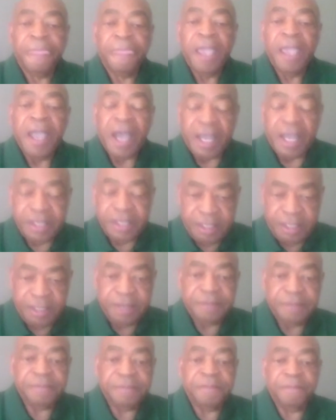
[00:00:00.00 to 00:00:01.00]
I
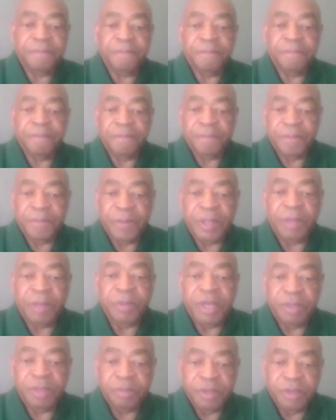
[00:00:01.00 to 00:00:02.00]
did. I
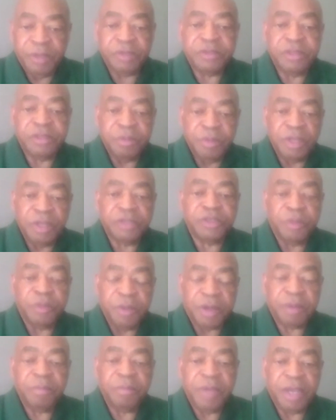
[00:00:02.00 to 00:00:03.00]
made the
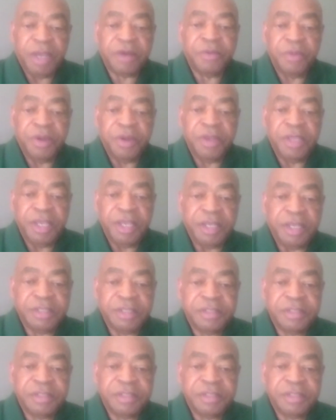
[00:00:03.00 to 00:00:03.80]
military my career, yes.